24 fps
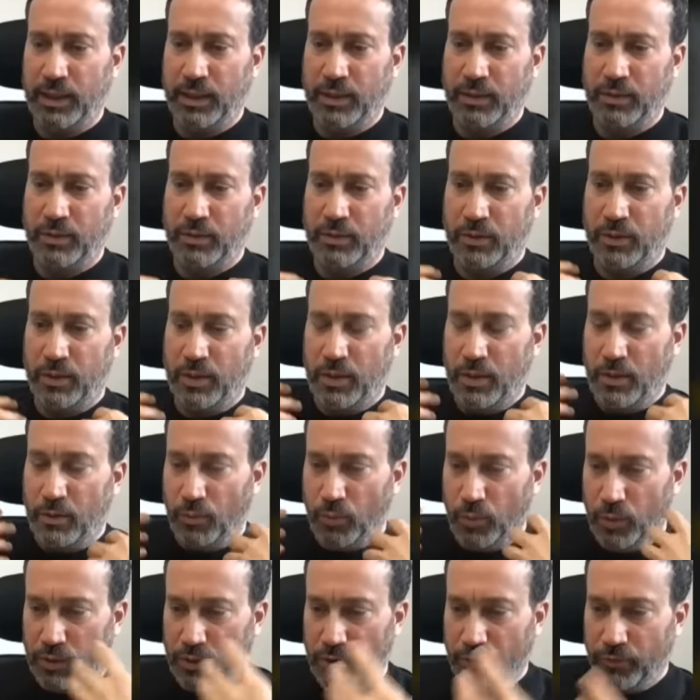And
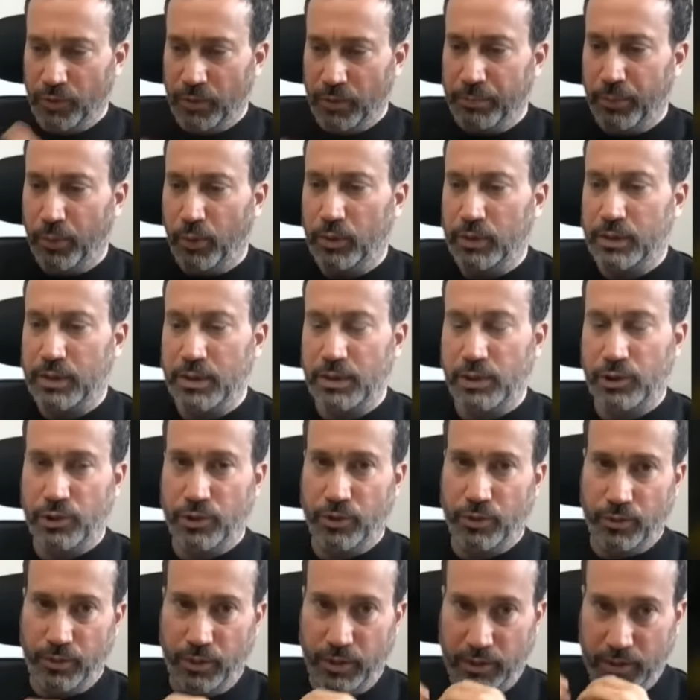what the report is
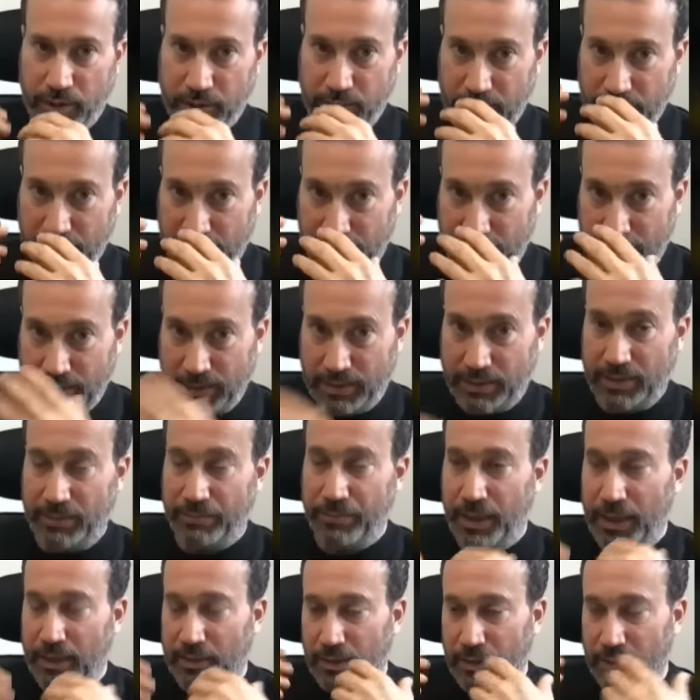showing is the
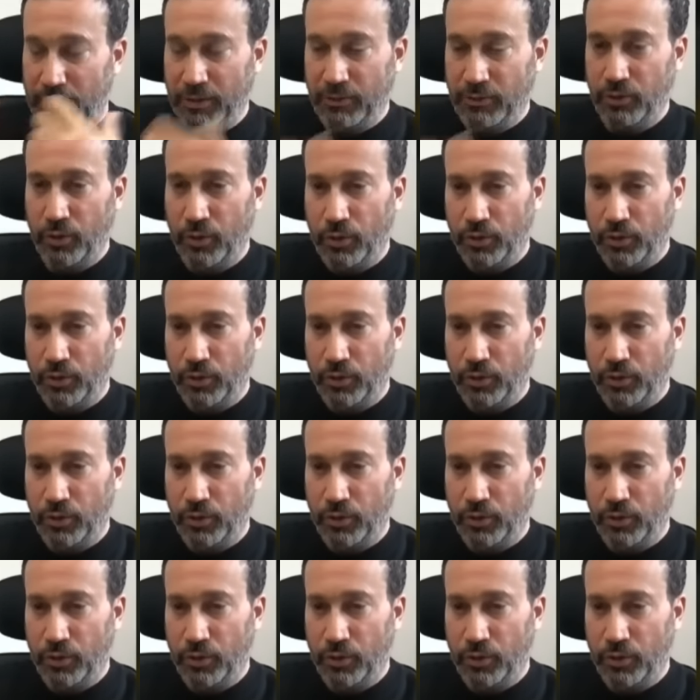systematic and